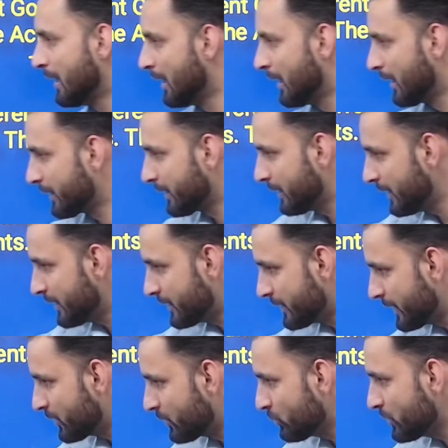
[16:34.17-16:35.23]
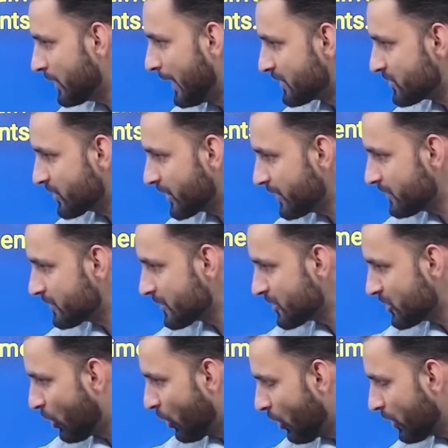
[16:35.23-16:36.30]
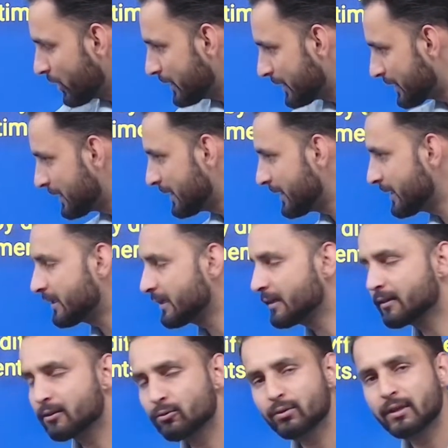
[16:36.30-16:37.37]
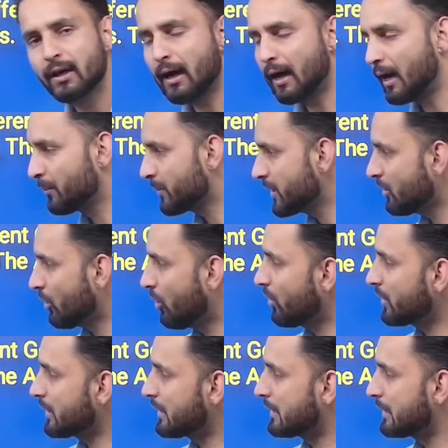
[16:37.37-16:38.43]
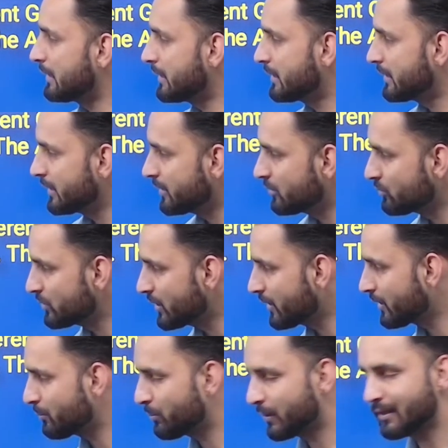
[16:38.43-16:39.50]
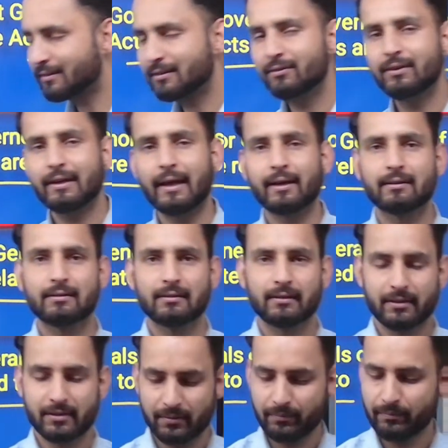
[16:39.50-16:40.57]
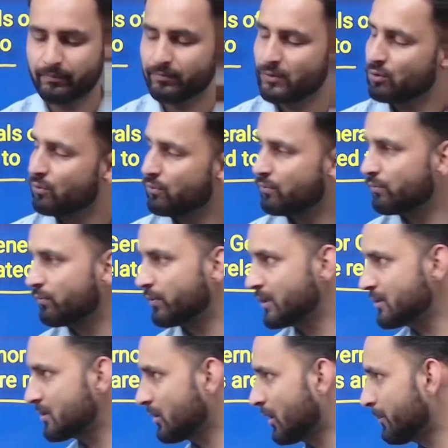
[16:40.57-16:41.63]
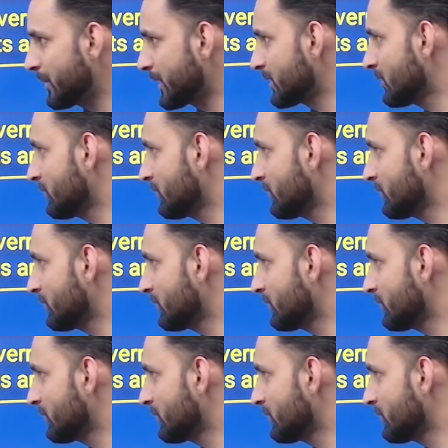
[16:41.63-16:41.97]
Related to the education, or related to the army, or related to the repressive tax regime? So which among the